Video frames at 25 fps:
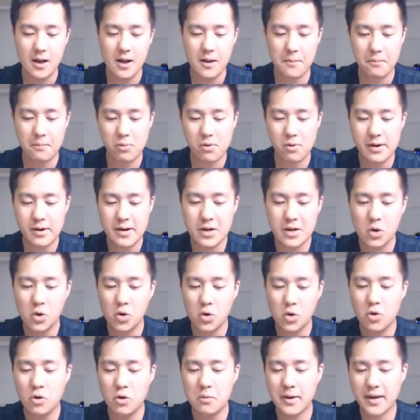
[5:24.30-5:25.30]
Pretty
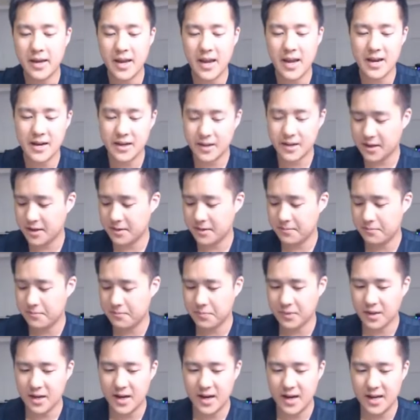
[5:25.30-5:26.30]
cool mechanic.
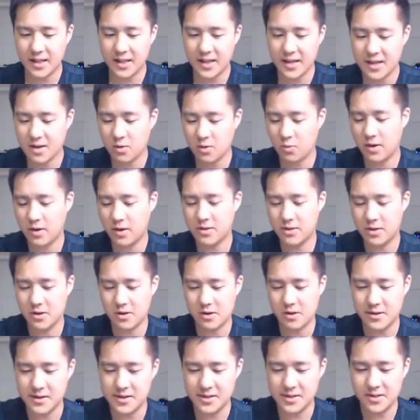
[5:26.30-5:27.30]
I like it when
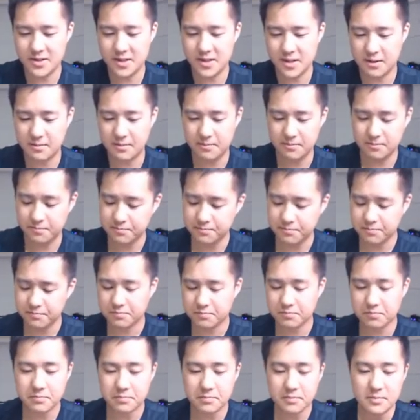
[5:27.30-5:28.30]
there is some
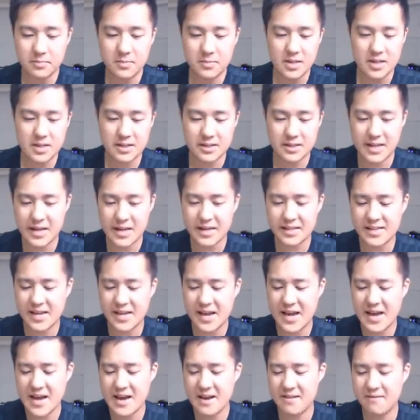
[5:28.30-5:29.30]
decks that
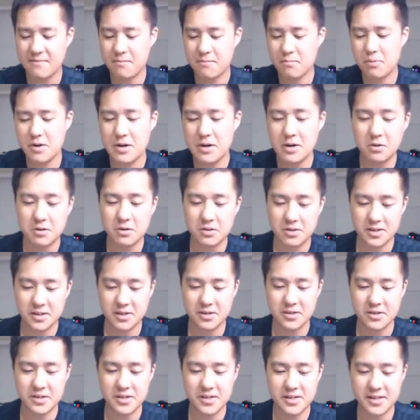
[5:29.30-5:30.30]
have pretty cool
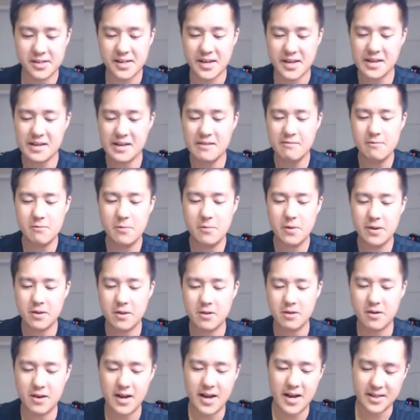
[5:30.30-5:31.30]
synergies like that, even when they're
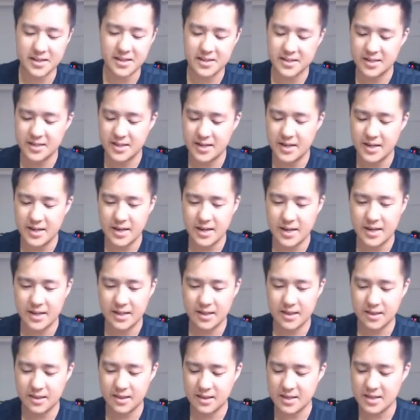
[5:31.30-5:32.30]
not
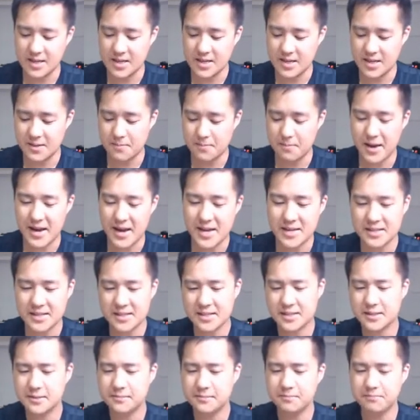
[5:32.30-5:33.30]
the best.